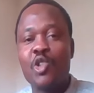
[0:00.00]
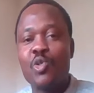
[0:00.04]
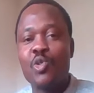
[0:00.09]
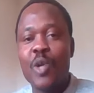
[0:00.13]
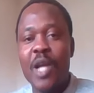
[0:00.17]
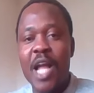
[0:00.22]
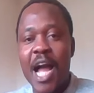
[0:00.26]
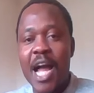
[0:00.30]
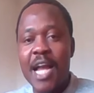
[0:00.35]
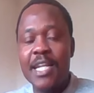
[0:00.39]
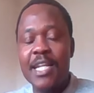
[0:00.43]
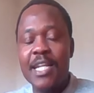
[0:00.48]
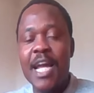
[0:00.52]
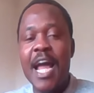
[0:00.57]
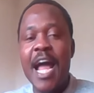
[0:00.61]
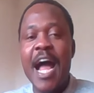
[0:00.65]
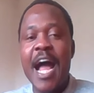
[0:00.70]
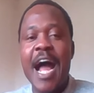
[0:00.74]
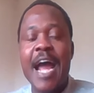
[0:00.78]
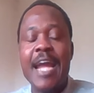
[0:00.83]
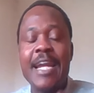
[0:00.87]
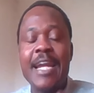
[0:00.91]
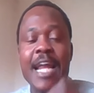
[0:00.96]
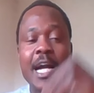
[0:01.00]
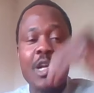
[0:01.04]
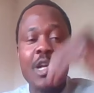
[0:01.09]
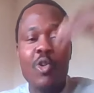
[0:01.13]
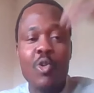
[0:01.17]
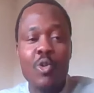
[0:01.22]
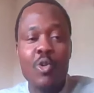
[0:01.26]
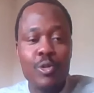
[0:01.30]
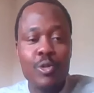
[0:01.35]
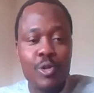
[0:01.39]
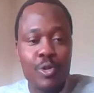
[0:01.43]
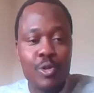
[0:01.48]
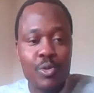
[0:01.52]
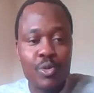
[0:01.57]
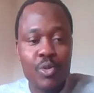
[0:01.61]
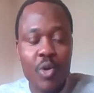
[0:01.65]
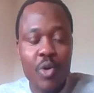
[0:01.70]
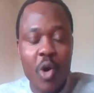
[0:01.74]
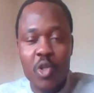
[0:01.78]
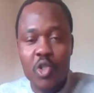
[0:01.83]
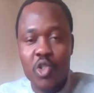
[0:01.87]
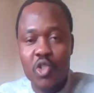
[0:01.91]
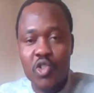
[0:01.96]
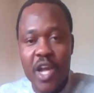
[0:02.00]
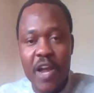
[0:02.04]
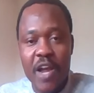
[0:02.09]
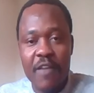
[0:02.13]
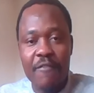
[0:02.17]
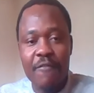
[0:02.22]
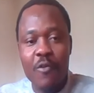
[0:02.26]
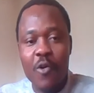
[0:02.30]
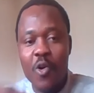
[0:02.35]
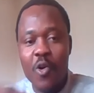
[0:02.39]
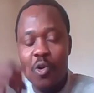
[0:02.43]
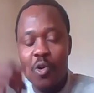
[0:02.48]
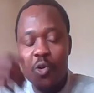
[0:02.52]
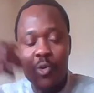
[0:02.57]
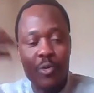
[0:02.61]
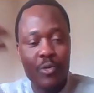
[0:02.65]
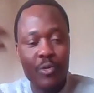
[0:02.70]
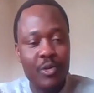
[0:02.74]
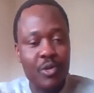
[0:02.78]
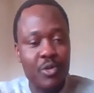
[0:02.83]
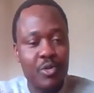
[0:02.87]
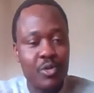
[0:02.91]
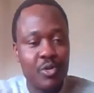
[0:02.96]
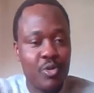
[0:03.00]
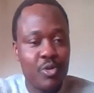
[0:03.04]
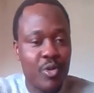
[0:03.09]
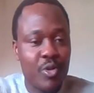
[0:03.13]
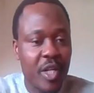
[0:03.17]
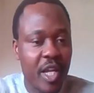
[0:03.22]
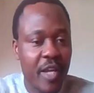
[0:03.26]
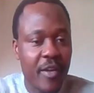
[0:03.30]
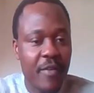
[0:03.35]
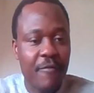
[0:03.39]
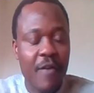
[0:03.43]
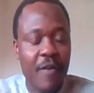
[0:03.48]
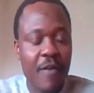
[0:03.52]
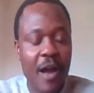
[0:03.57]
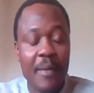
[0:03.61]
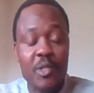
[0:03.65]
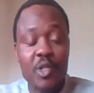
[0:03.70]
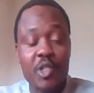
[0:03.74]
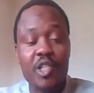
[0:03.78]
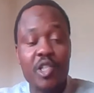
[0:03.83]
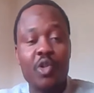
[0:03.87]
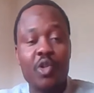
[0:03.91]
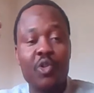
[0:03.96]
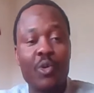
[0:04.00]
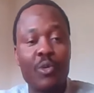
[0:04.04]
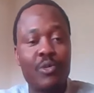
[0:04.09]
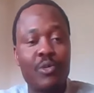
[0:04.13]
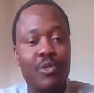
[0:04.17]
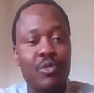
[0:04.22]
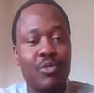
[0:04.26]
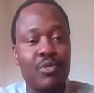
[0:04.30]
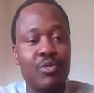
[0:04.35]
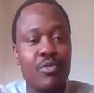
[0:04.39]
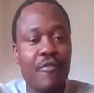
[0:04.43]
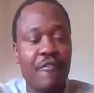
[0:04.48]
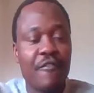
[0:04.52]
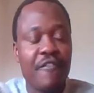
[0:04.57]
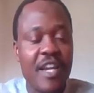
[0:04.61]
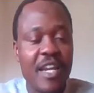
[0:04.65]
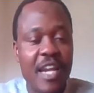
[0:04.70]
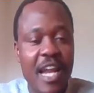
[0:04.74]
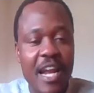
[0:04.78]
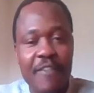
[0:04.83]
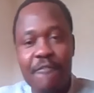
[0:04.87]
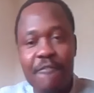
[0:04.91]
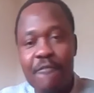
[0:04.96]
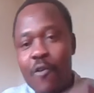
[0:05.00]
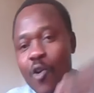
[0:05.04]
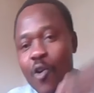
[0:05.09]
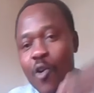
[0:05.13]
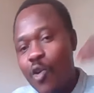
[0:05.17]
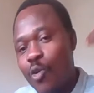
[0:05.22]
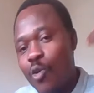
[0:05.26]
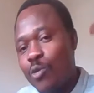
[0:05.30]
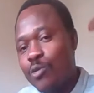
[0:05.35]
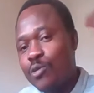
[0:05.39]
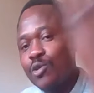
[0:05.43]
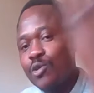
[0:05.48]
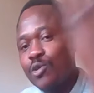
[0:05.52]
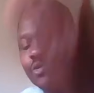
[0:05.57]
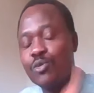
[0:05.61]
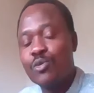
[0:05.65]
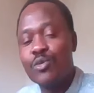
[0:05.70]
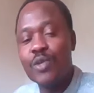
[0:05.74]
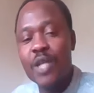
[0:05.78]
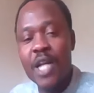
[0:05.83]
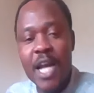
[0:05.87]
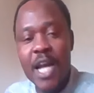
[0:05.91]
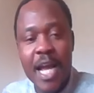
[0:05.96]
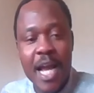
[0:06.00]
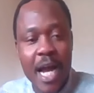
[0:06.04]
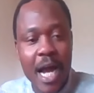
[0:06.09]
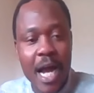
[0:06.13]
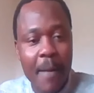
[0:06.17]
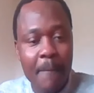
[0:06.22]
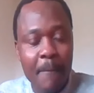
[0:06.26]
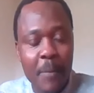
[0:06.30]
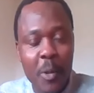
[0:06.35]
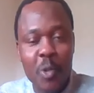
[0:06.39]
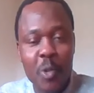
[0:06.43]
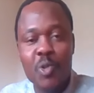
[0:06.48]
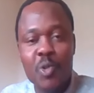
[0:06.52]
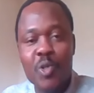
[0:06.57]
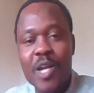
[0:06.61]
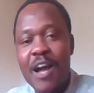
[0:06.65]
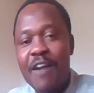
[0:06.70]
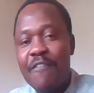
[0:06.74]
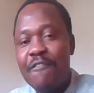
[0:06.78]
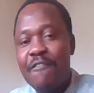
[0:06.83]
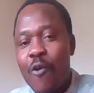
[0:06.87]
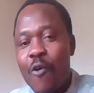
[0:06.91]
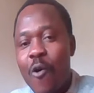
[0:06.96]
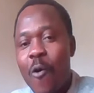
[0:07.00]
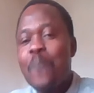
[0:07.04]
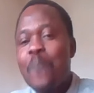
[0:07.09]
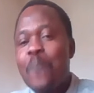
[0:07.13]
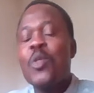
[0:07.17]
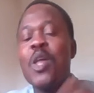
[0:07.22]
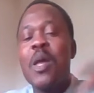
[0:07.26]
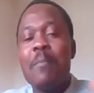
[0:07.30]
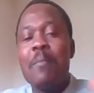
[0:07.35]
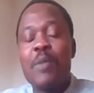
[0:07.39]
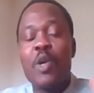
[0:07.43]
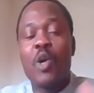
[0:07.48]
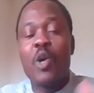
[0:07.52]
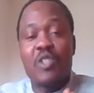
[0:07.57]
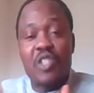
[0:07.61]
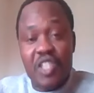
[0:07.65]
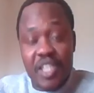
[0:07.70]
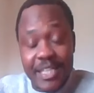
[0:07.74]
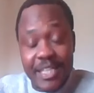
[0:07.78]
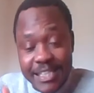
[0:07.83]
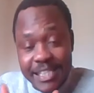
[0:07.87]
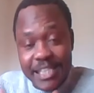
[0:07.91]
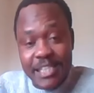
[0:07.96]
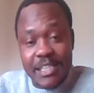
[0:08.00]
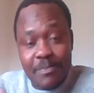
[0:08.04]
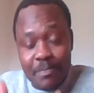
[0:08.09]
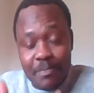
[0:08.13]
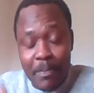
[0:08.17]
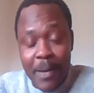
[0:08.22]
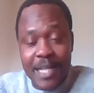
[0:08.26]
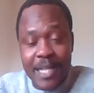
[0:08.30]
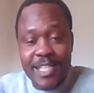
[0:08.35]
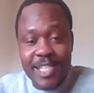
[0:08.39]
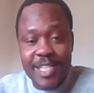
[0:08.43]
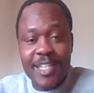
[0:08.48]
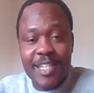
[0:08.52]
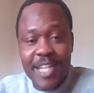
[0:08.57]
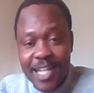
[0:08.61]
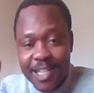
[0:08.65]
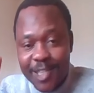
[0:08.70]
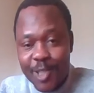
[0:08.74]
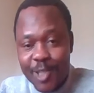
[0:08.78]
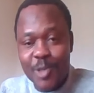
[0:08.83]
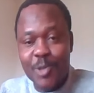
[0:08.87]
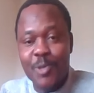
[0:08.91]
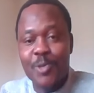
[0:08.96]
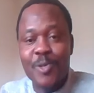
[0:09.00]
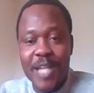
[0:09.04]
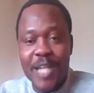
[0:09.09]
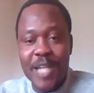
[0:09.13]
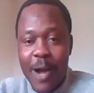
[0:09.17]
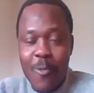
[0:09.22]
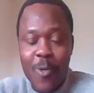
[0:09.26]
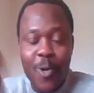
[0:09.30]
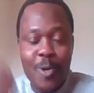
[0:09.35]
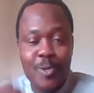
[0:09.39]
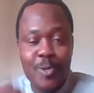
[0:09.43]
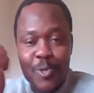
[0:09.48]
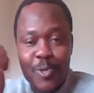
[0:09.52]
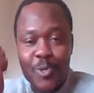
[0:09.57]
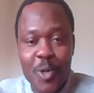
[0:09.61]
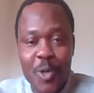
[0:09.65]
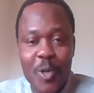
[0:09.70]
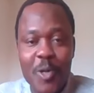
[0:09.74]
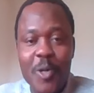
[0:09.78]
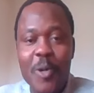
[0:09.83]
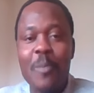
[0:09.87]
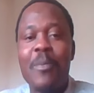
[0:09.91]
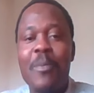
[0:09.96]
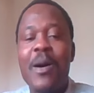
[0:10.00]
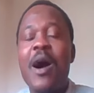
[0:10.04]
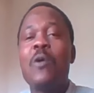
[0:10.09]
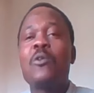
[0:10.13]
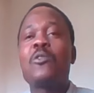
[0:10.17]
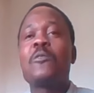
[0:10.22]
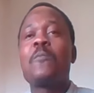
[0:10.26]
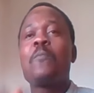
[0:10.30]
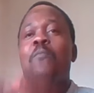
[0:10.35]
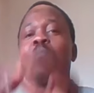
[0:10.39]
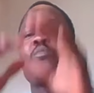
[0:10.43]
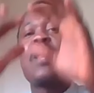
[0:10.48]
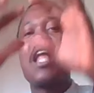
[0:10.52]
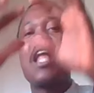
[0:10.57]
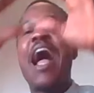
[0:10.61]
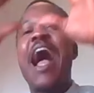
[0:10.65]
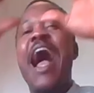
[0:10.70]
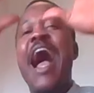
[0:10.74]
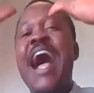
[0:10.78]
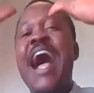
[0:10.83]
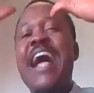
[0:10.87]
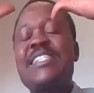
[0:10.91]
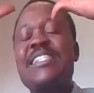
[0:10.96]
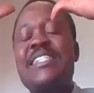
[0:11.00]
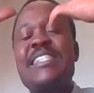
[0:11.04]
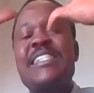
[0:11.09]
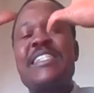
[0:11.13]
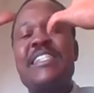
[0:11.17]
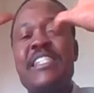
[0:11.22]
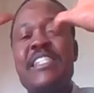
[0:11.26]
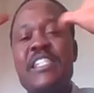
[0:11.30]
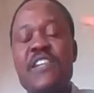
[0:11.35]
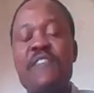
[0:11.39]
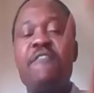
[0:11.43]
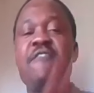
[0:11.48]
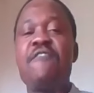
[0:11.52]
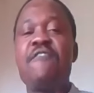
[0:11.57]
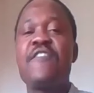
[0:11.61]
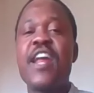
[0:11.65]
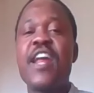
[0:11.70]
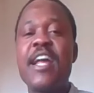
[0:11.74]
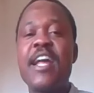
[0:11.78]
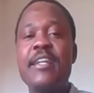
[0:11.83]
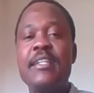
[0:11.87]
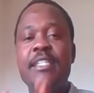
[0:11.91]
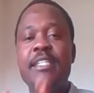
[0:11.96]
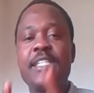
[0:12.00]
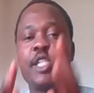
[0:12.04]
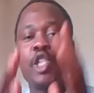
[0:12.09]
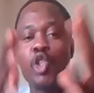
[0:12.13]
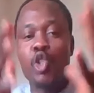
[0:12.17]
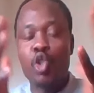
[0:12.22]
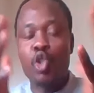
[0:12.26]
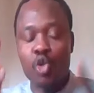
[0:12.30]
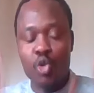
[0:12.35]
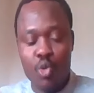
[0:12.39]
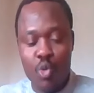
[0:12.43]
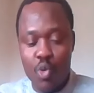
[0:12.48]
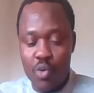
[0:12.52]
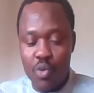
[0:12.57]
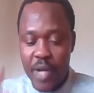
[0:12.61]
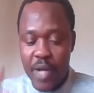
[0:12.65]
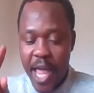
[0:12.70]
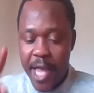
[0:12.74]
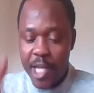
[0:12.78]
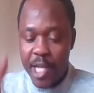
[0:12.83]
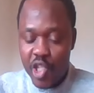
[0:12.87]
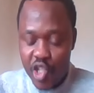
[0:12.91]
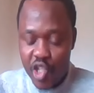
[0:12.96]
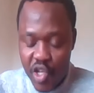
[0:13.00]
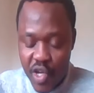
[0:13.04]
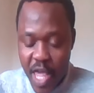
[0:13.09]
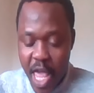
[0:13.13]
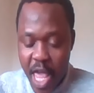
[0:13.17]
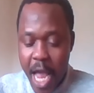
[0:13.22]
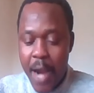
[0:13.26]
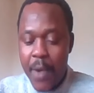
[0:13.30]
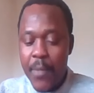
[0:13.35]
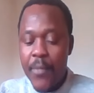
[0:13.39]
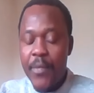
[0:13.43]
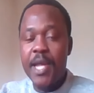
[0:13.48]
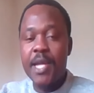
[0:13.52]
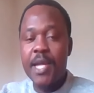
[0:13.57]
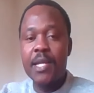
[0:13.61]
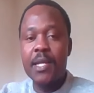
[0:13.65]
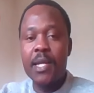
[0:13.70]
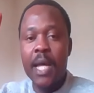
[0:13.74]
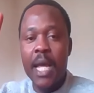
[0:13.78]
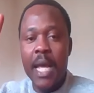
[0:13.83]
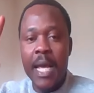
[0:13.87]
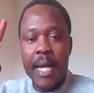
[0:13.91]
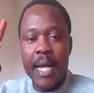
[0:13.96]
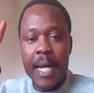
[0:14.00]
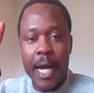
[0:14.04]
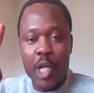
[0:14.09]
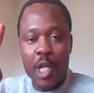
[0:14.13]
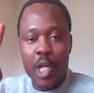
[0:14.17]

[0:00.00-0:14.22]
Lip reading: that you can either go to Austria for, go to UK, sorry, go to Finland for, go to Portugal for. Because this particular school that I want to talk about has different school engineering.